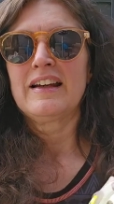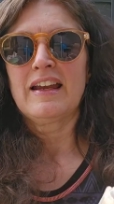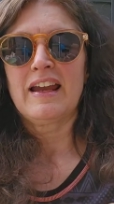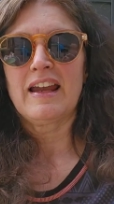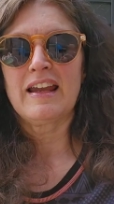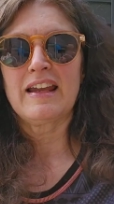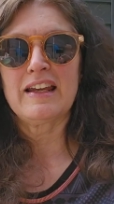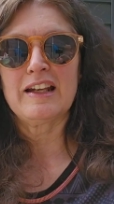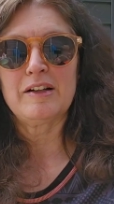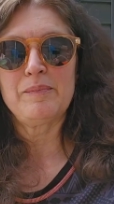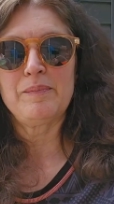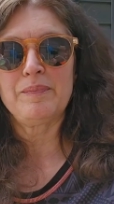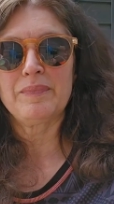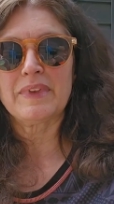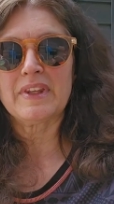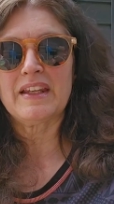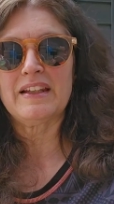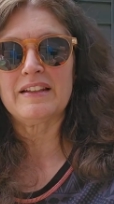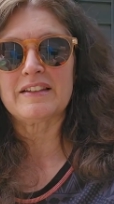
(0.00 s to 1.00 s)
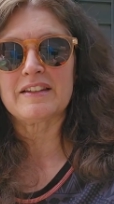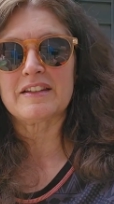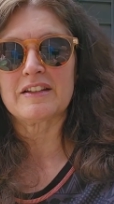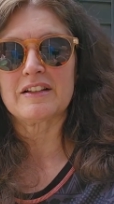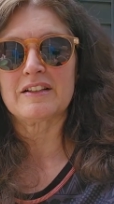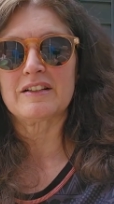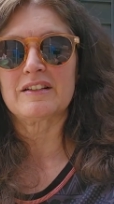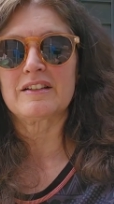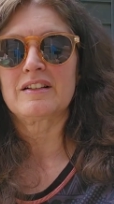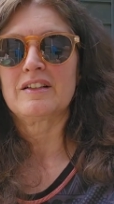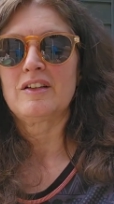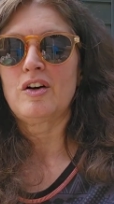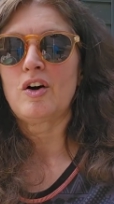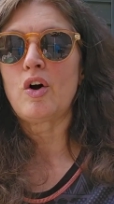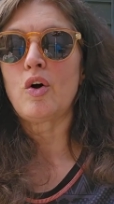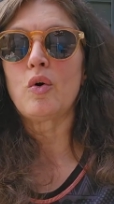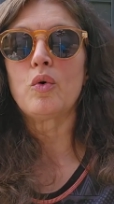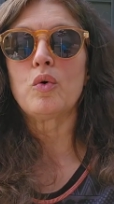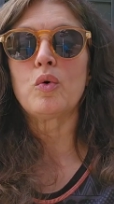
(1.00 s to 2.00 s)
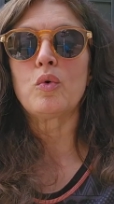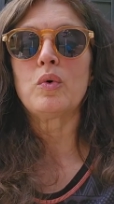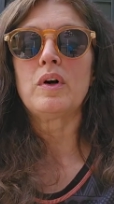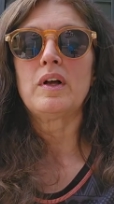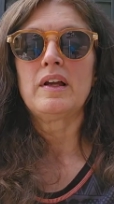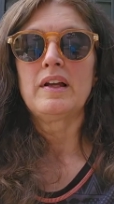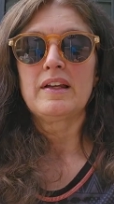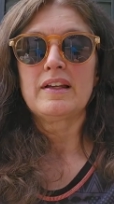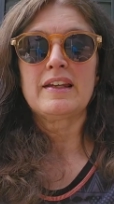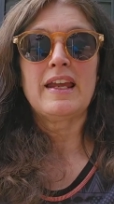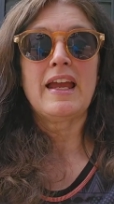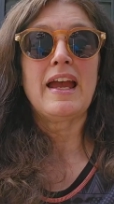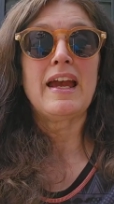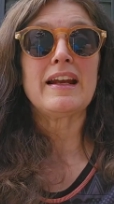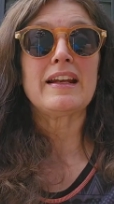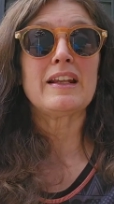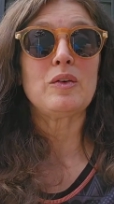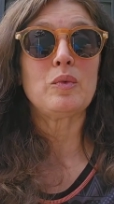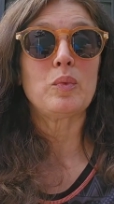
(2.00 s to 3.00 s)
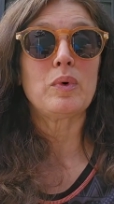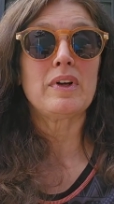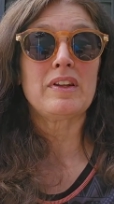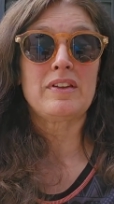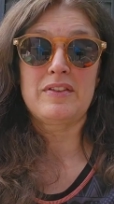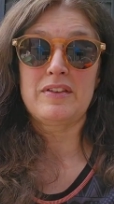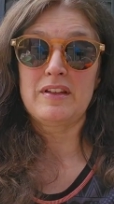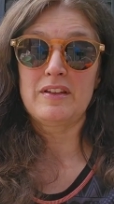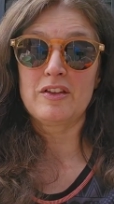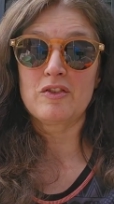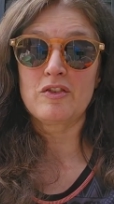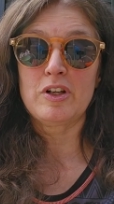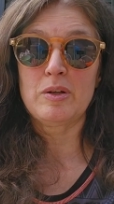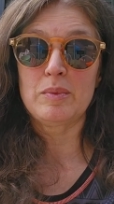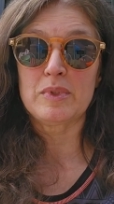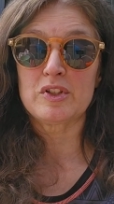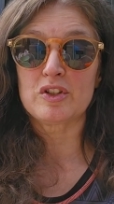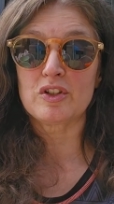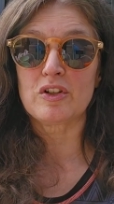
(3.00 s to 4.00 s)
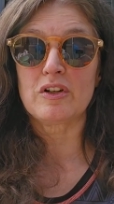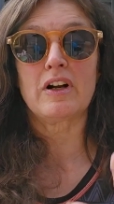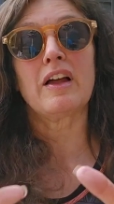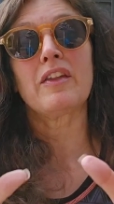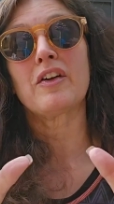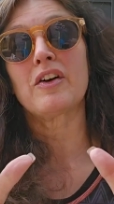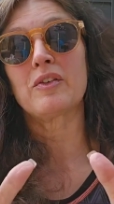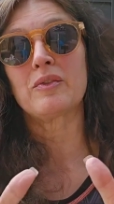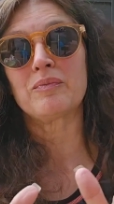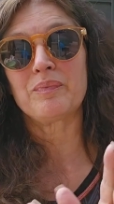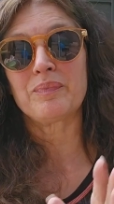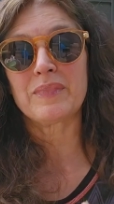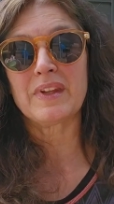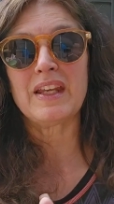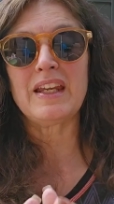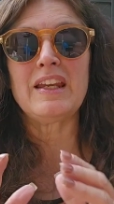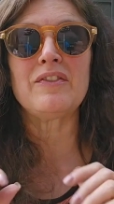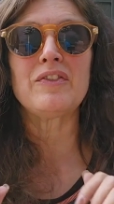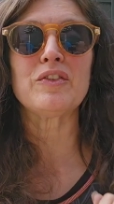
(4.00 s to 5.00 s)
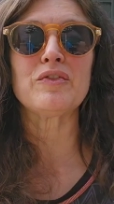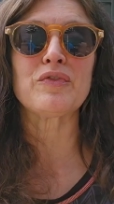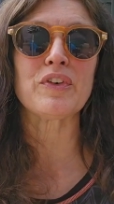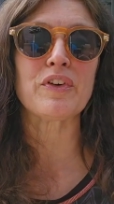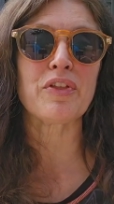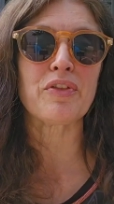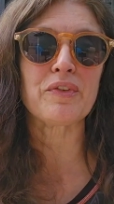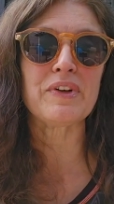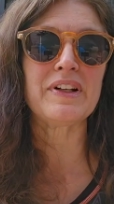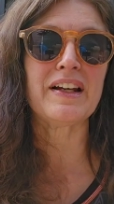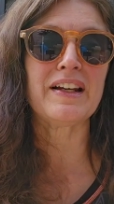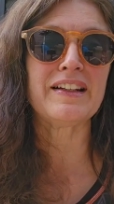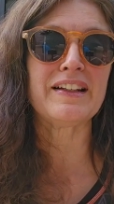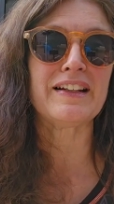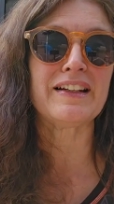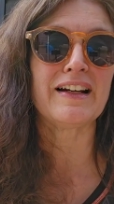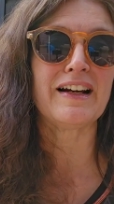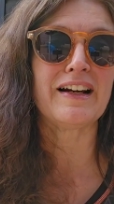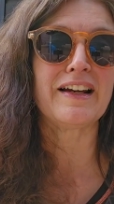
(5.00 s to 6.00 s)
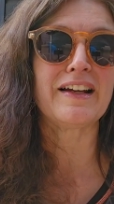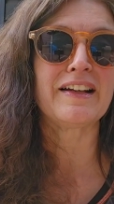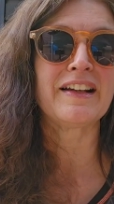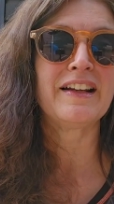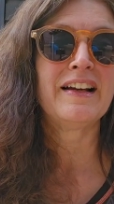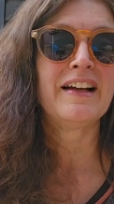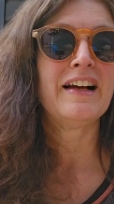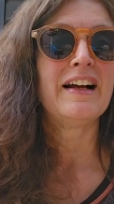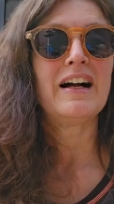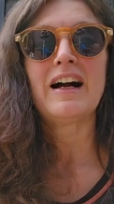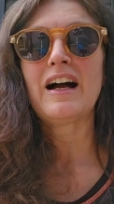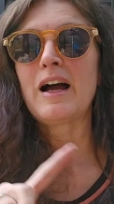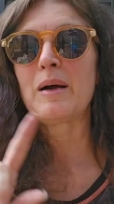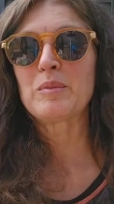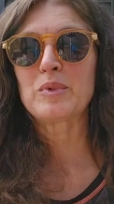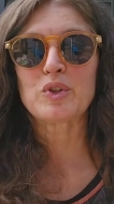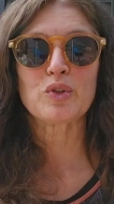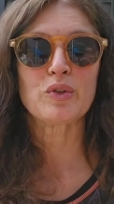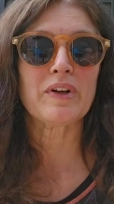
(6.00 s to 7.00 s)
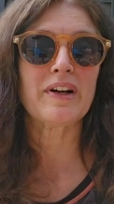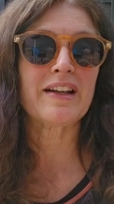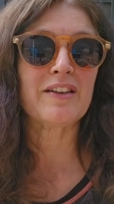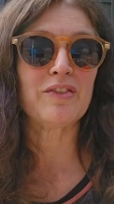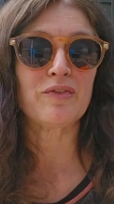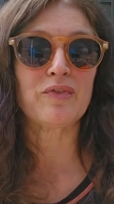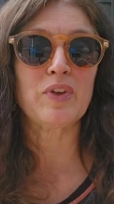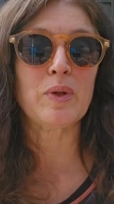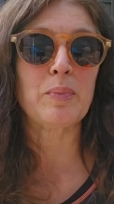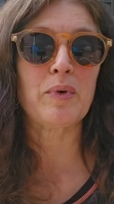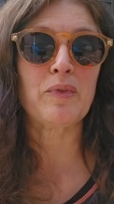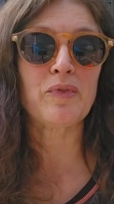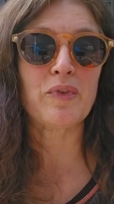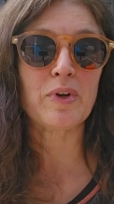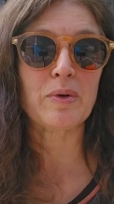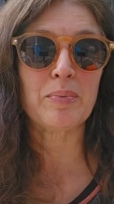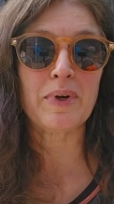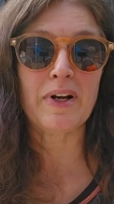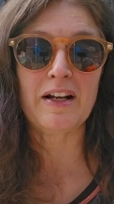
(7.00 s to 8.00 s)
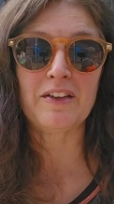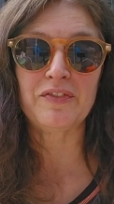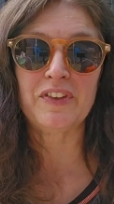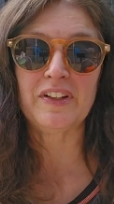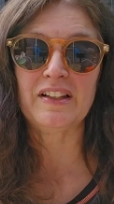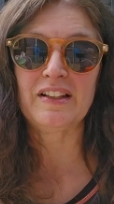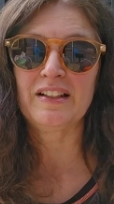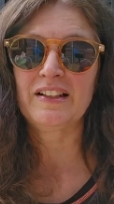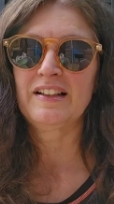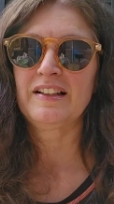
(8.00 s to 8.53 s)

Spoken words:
And it's the whole caddy with the cream and sugar. And I thought, even for $3.99, I'm sure I can flip it for a profit.